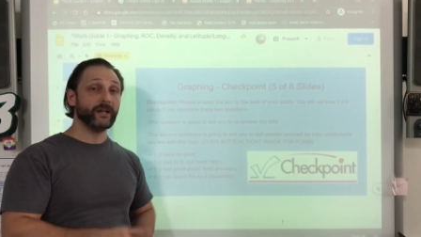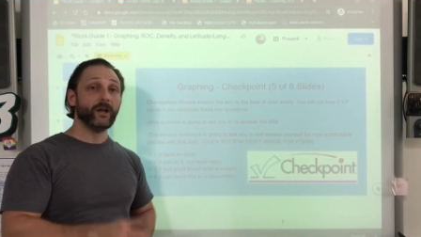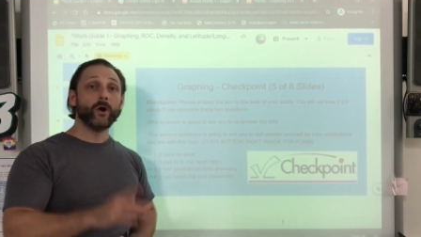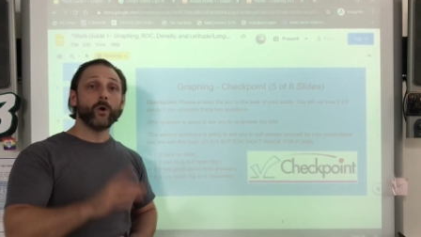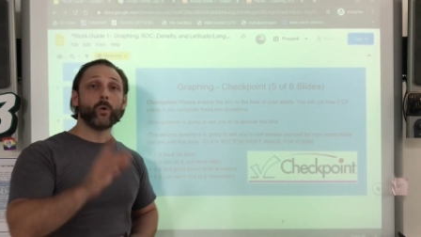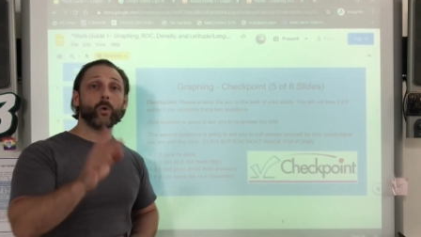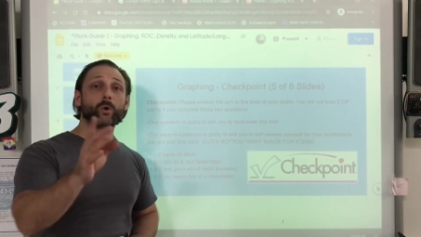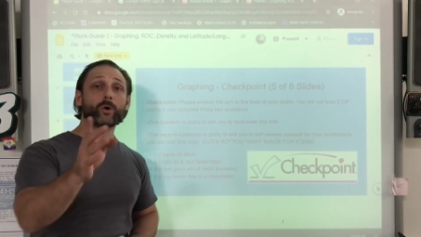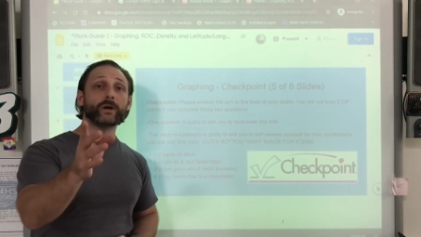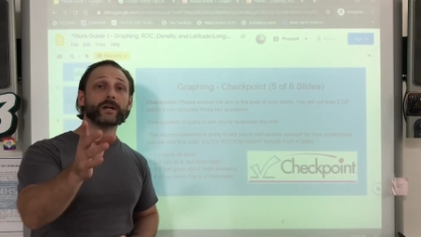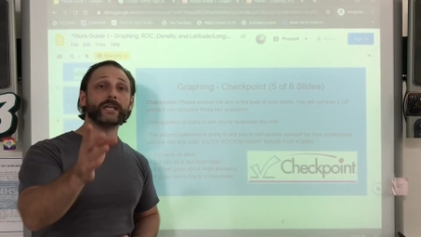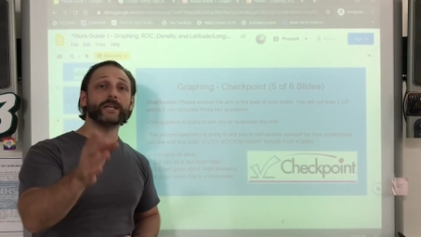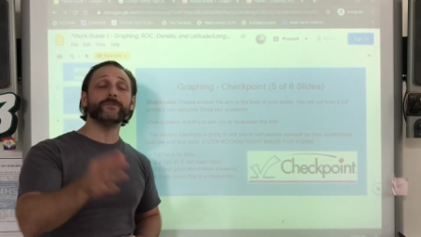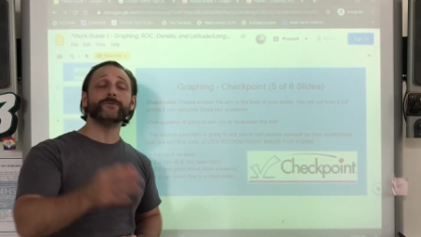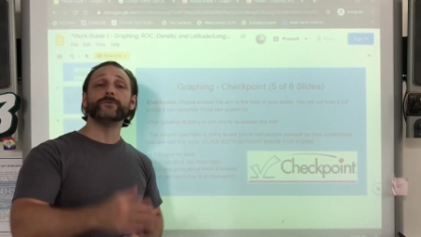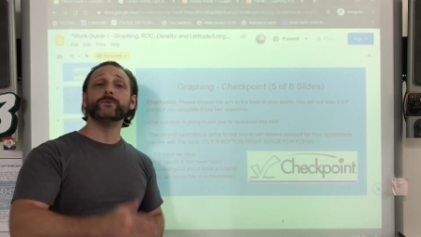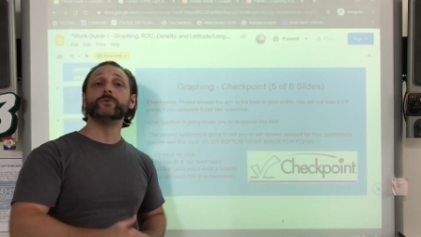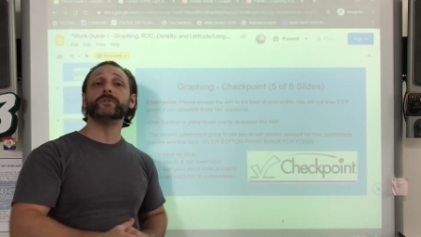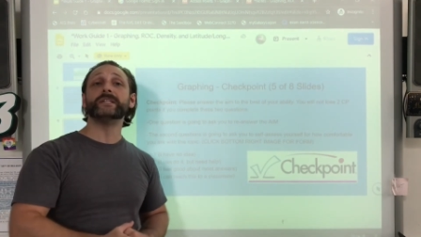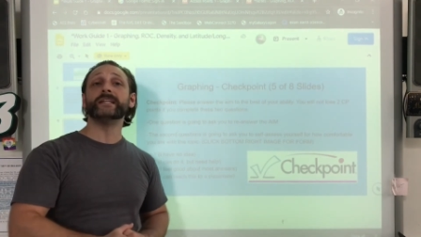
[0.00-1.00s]
Or if
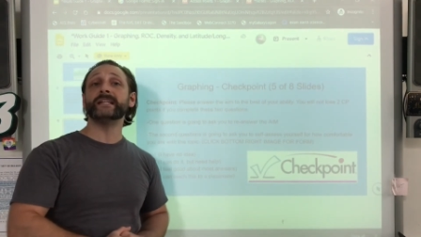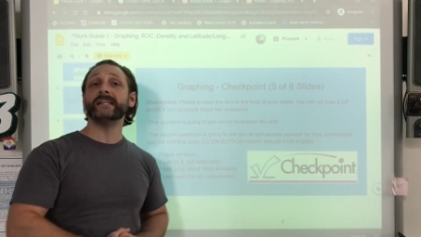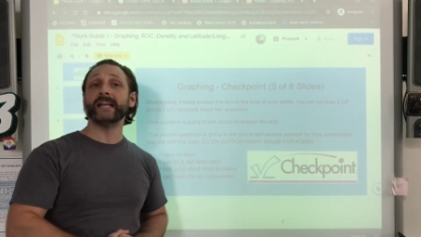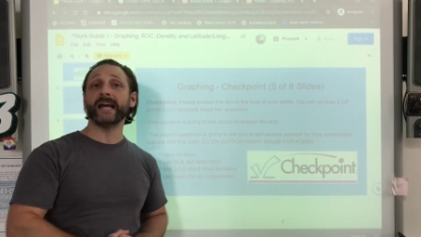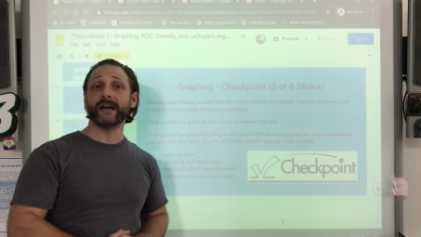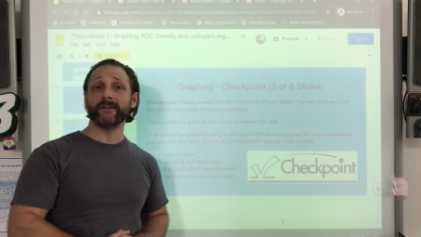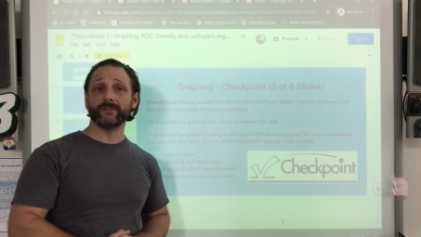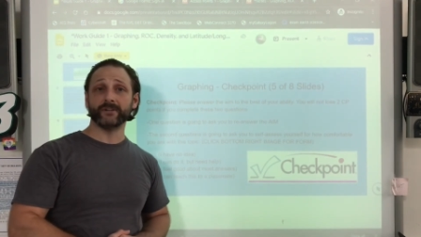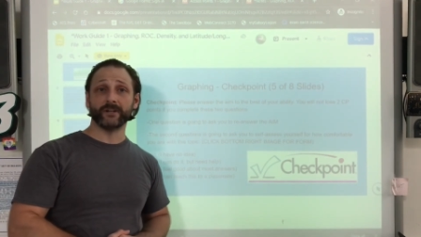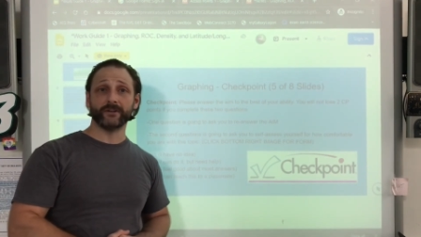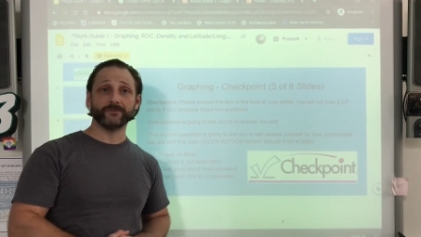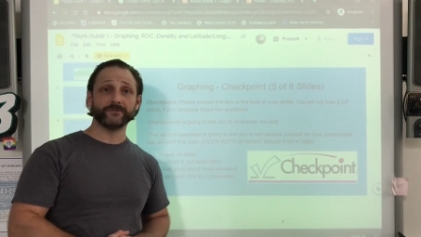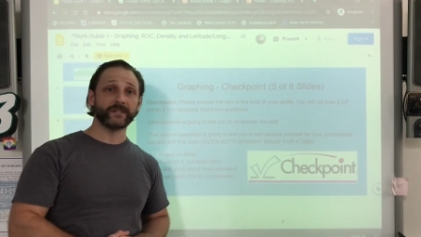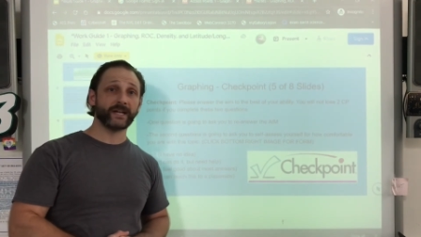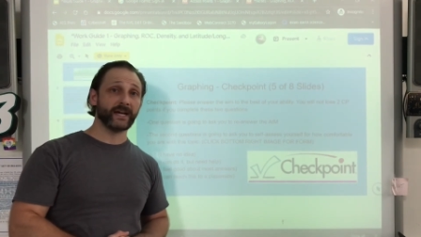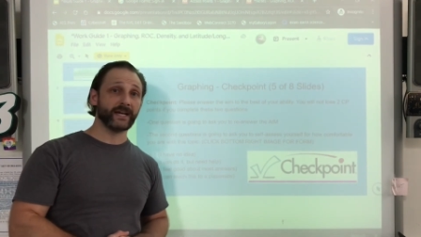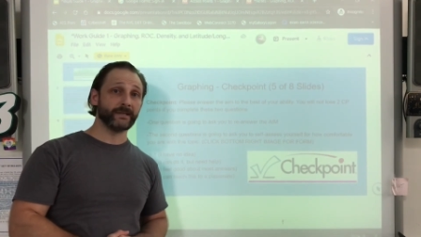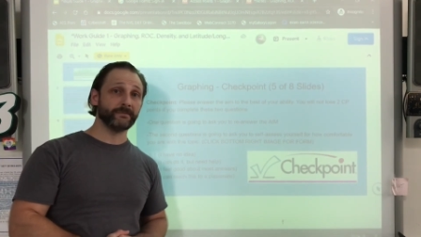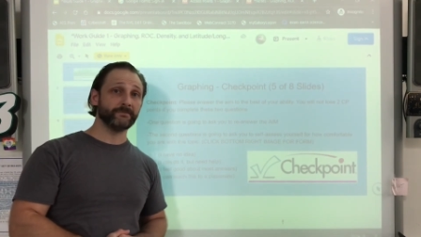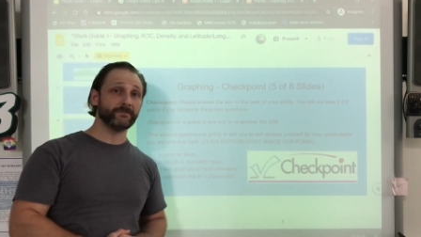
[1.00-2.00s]
you didn't have enough
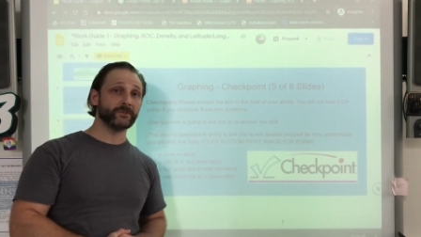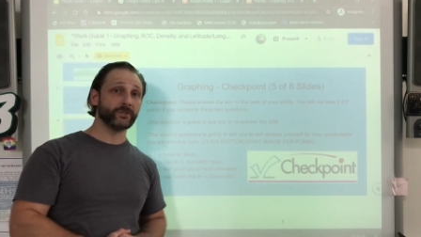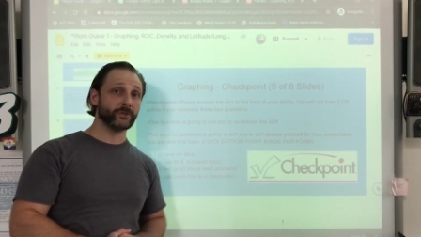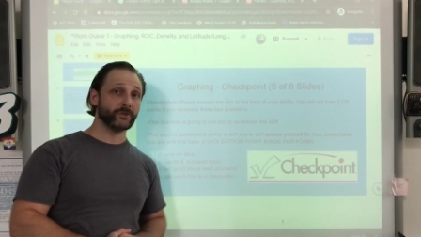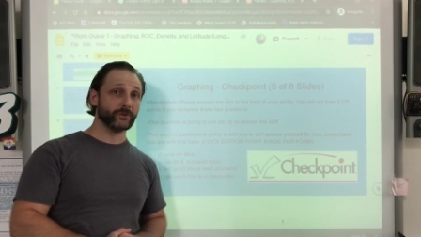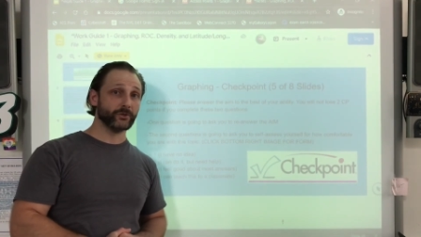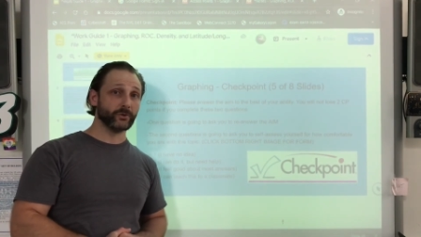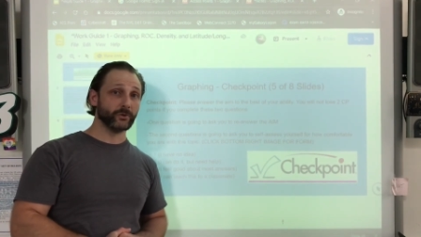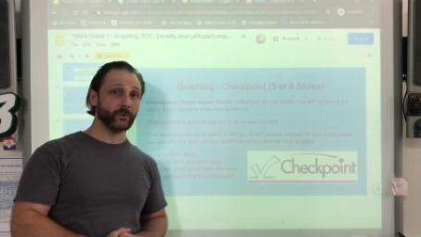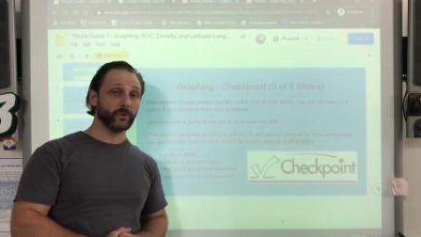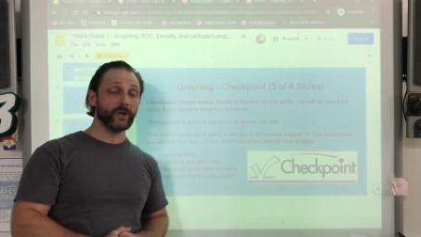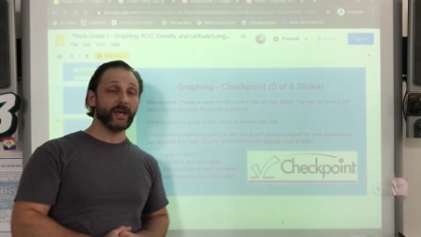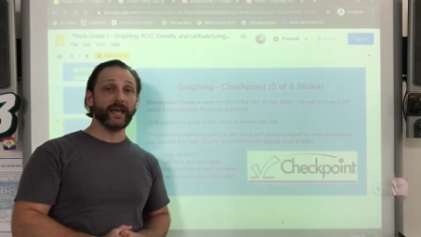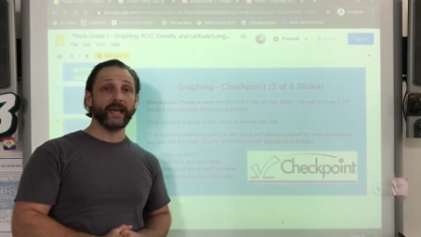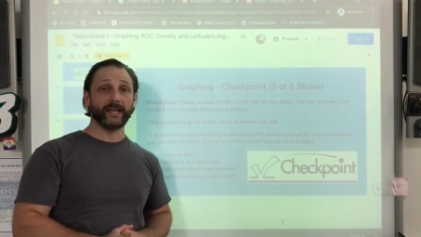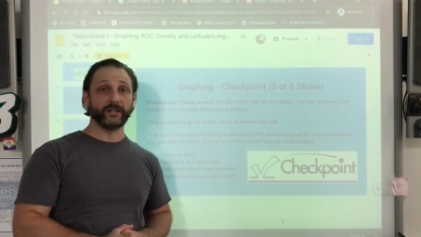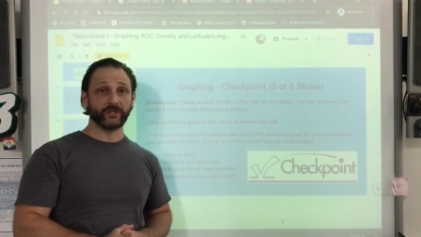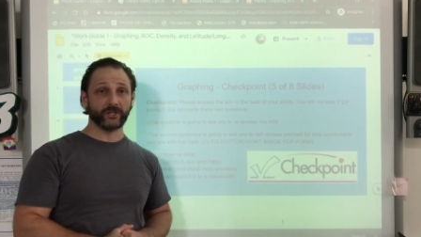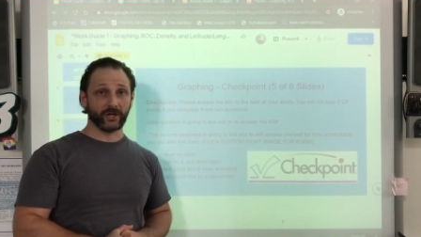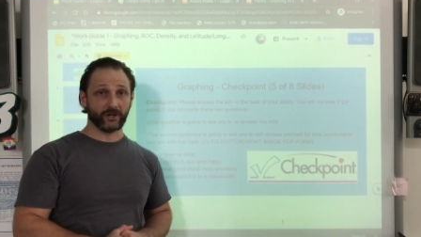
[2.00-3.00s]
time to do a
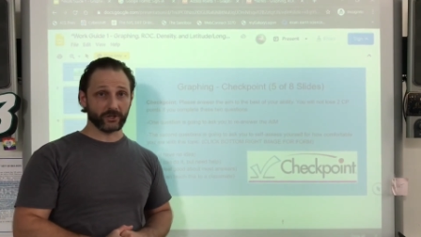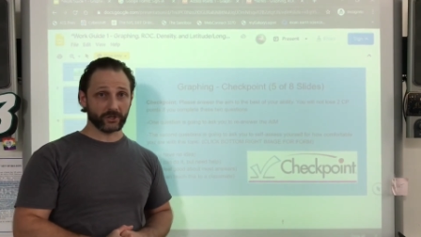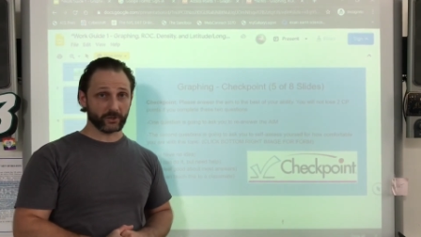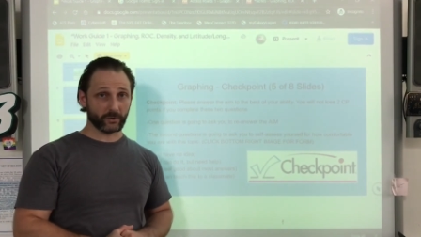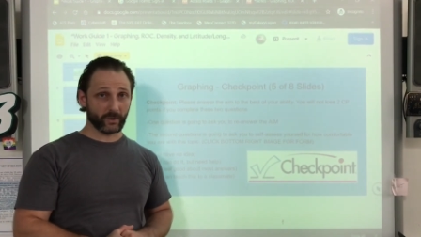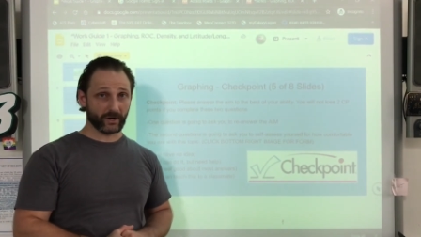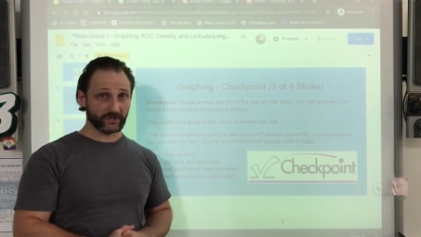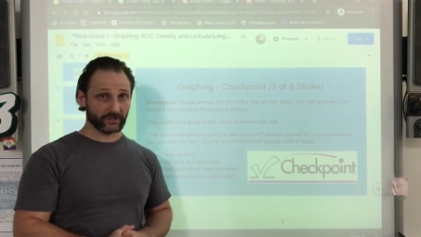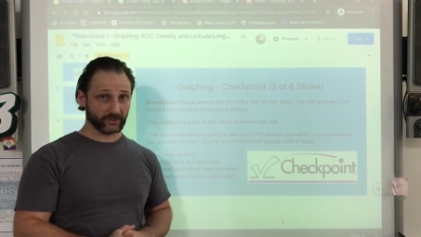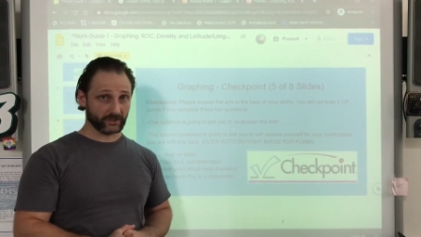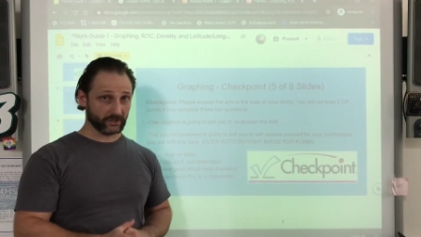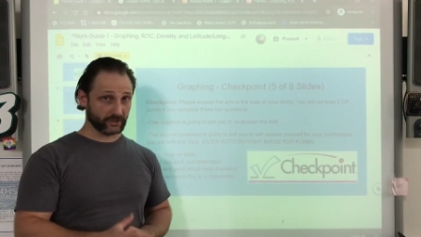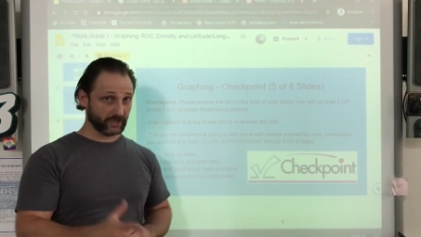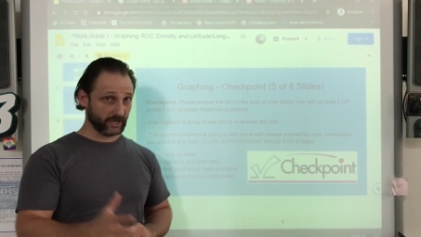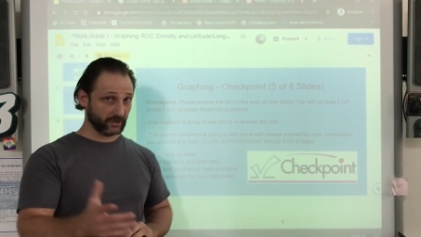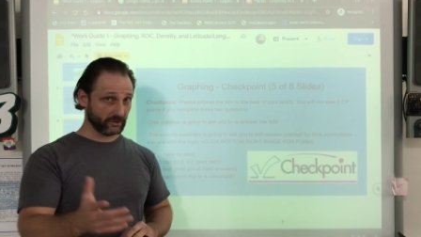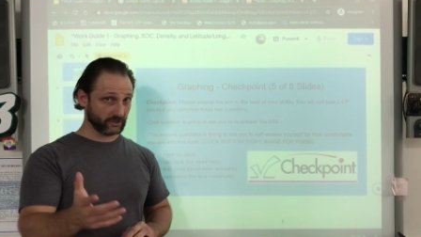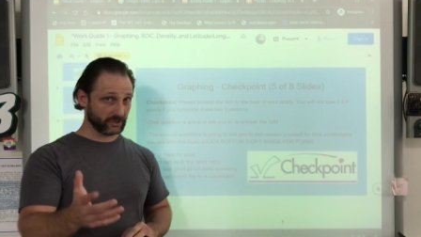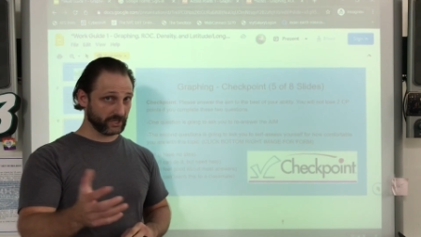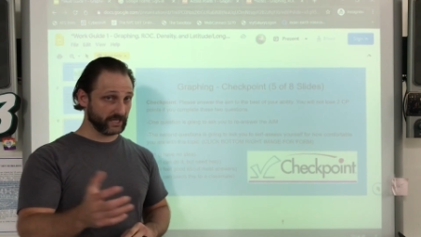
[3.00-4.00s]
challenge question or
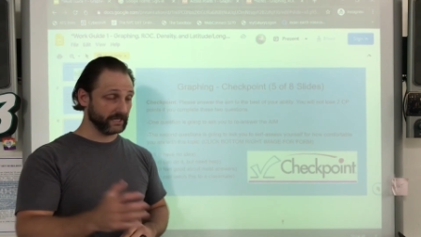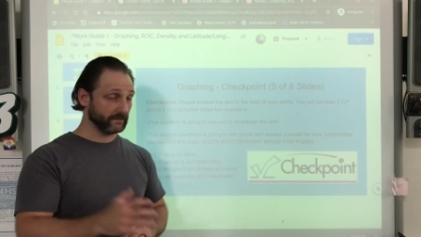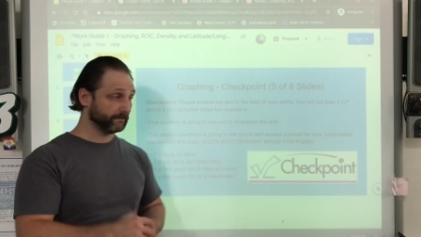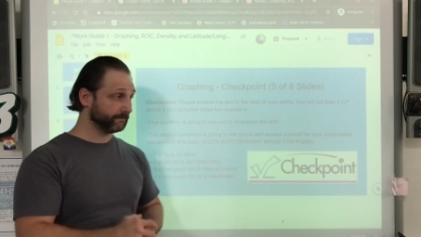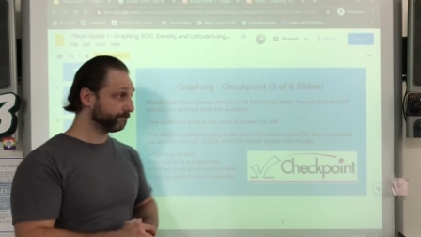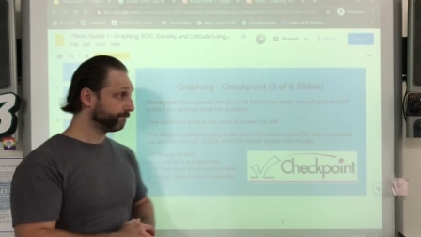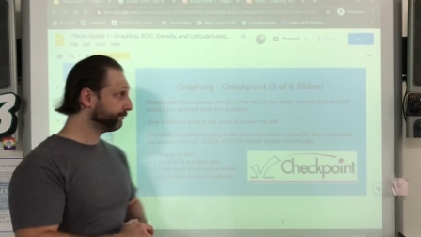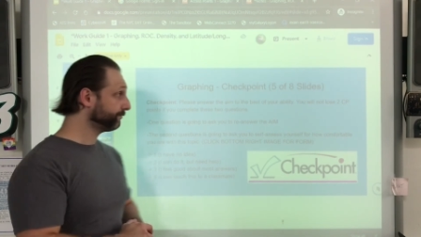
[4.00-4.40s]
challenge sheet,